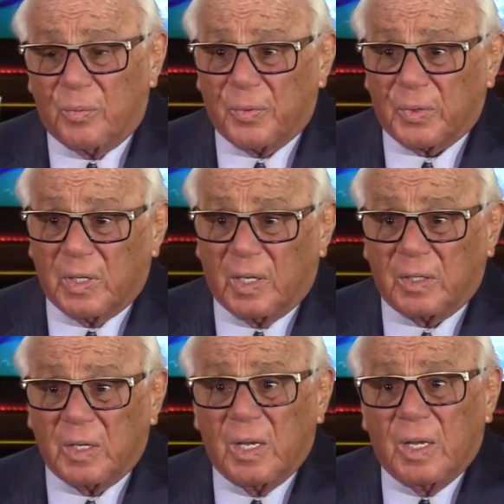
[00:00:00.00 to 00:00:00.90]
forget,
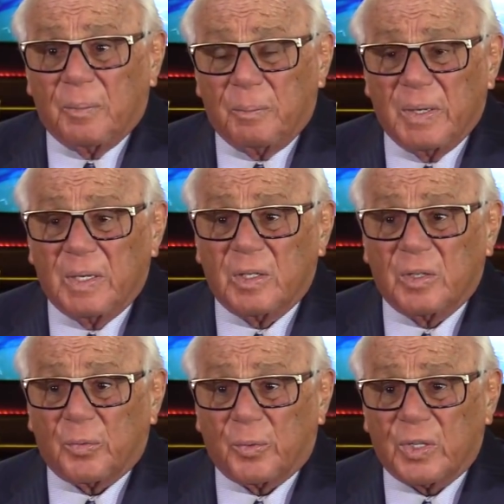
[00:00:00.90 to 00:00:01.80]
being
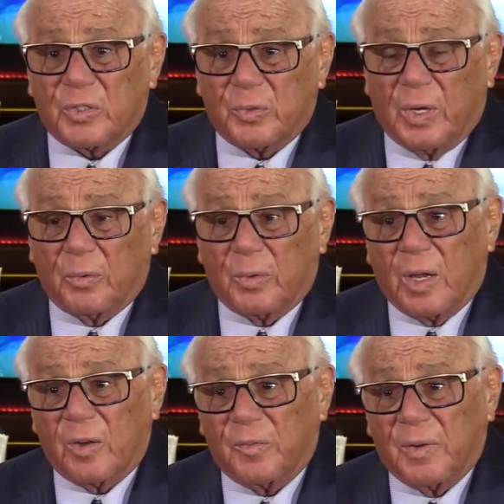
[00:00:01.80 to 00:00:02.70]
in the restaurant, when
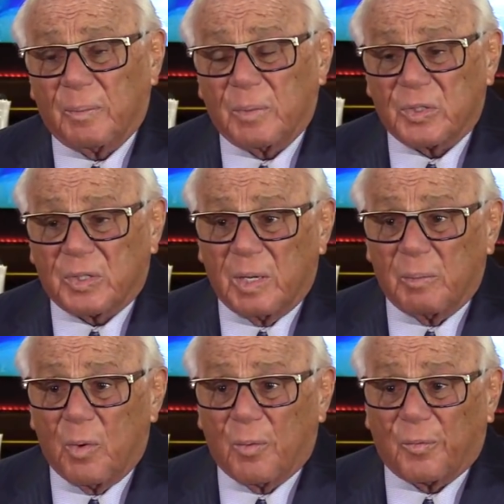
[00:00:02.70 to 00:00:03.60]
our families
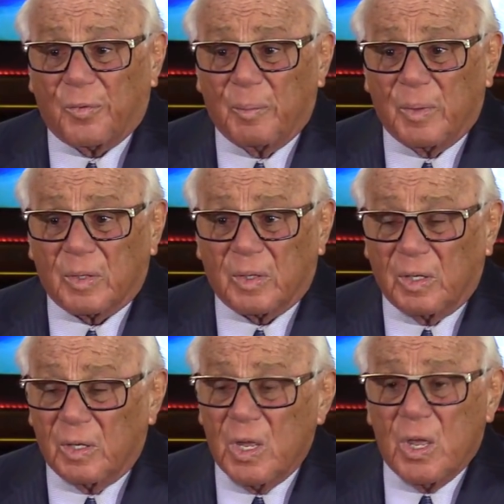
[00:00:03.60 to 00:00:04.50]
came over from
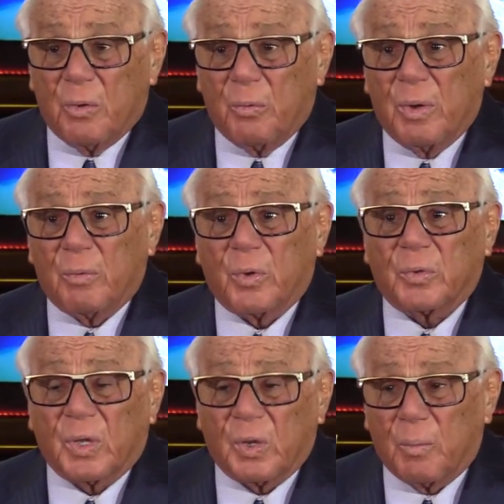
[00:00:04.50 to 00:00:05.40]
Italy, we
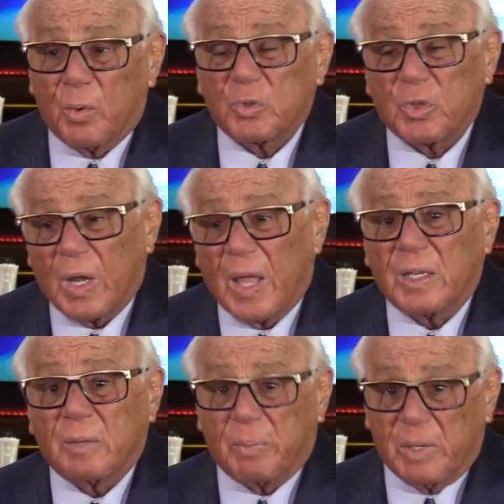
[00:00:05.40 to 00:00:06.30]
weren't the most
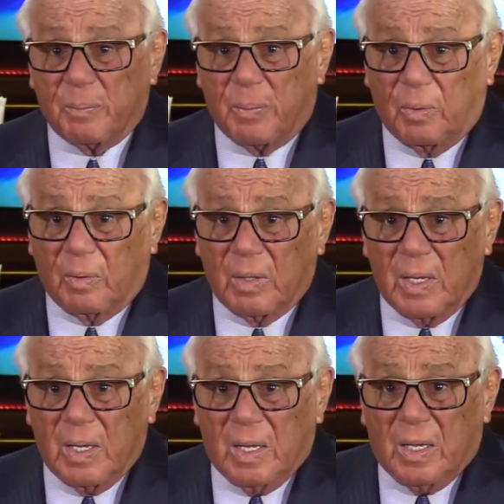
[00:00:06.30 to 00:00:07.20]
liked people.
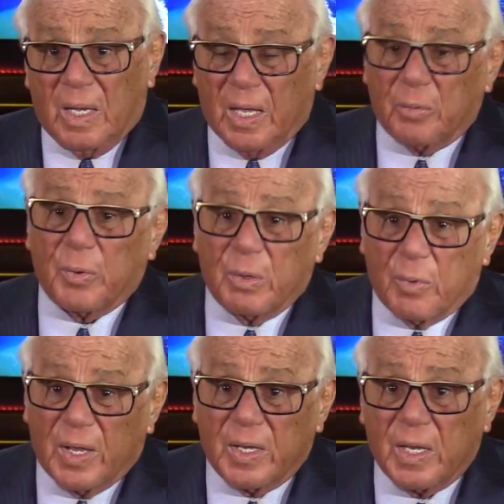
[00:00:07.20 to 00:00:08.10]
And we
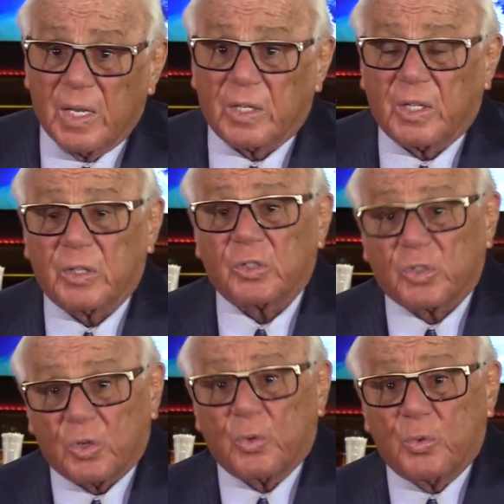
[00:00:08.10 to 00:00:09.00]
went into the
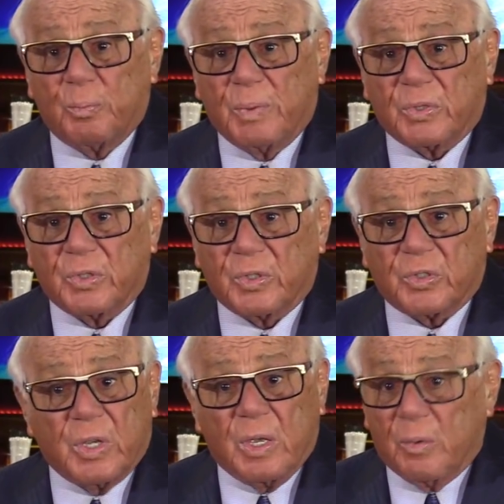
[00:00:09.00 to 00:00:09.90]
saloon
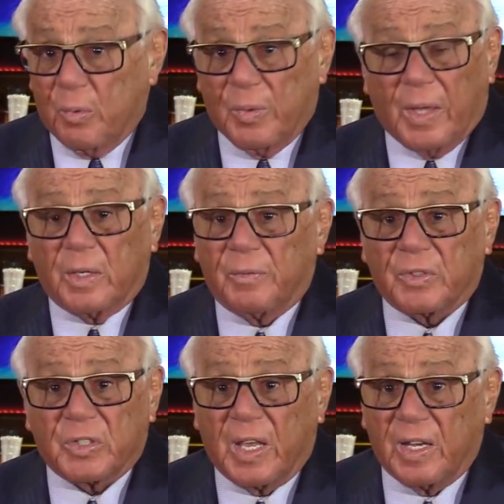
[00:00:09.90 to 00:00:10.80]
business. None of
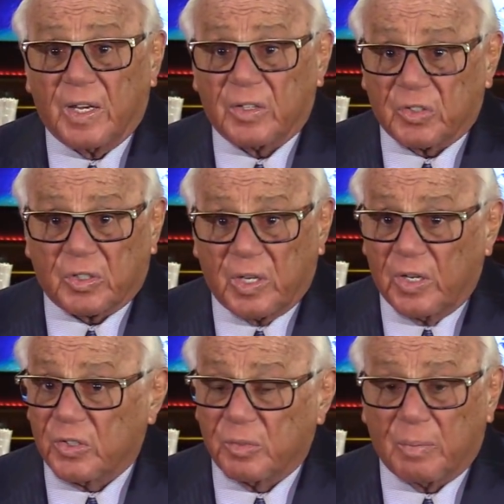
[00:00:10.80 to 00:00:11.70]
us had
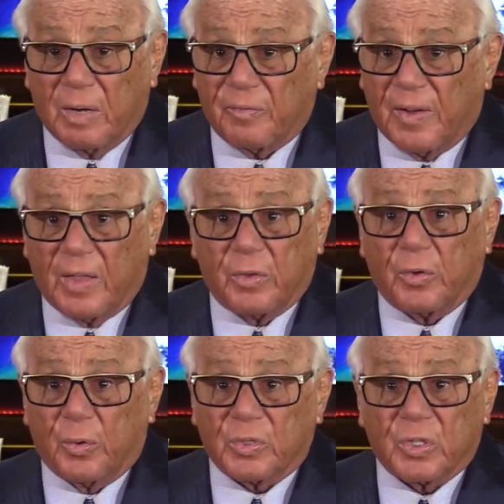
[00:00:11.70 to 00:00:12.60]
education. My father,
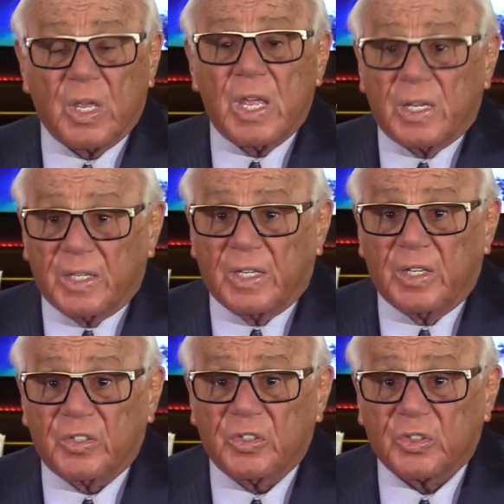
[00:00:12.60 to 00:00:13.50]
no education. The
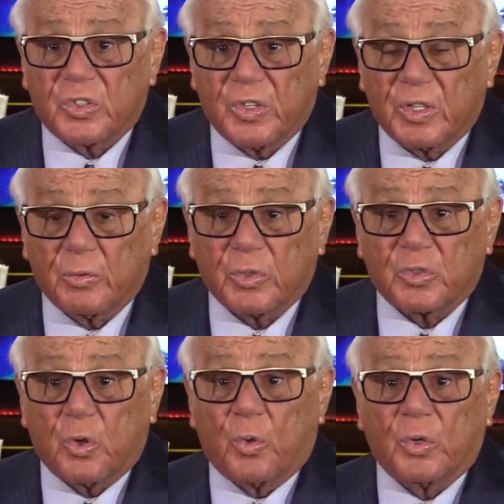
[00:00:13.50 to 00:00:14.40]
easiest thing was
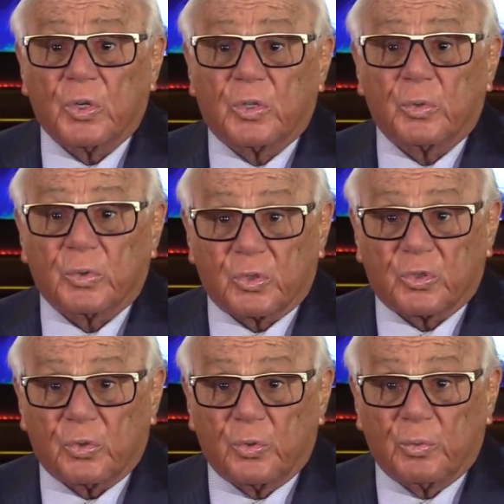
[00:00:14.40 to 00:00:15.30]
going into the
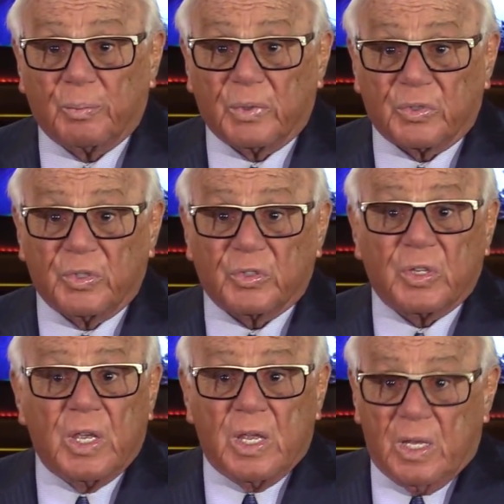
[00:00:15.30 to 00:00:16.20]
saloon business.
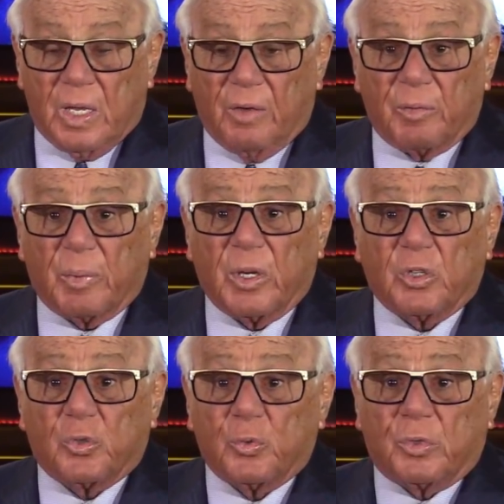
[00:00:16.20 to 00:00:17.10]
Everybody
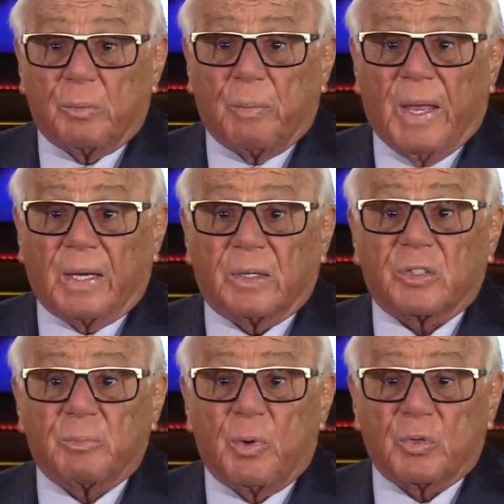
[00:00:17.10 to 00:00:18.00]
chewed tobacco,
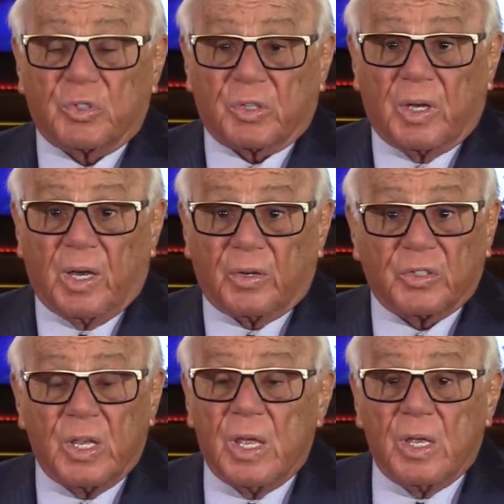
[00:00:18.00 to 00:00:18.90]
smoked
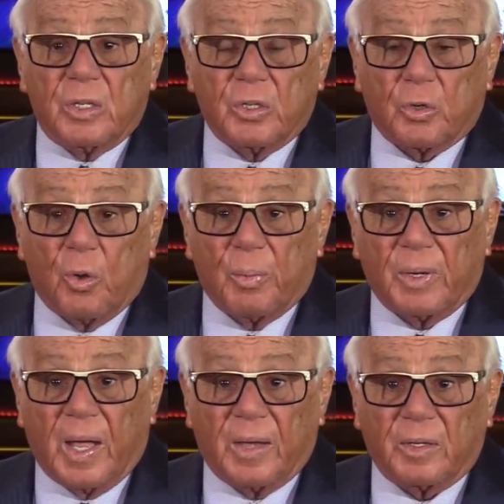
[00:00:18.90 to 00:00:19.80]
cigars. You go
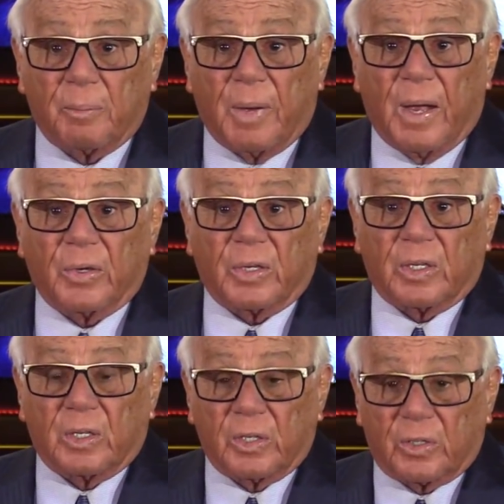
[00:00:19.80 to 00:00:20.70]
behind the bar, you get
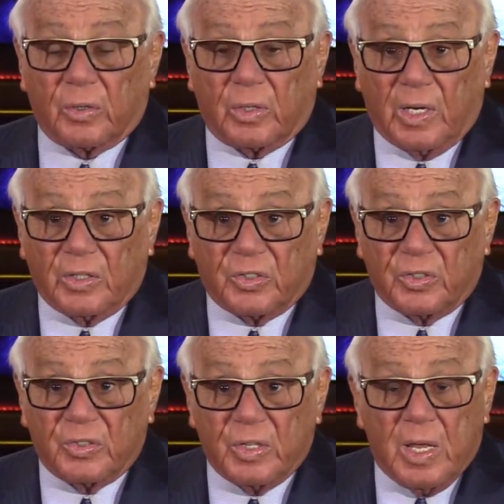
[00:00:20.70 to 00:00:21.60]
a liquor
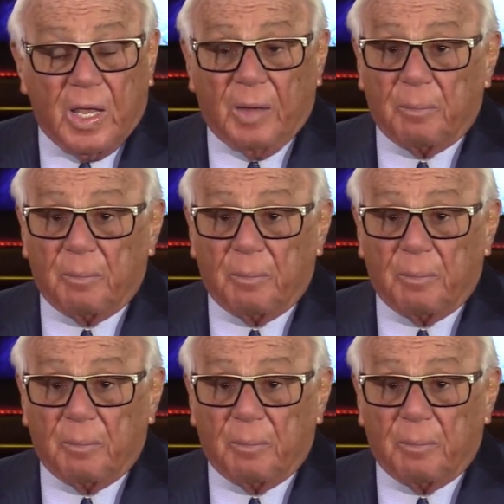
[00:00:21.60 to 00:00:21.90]
license, and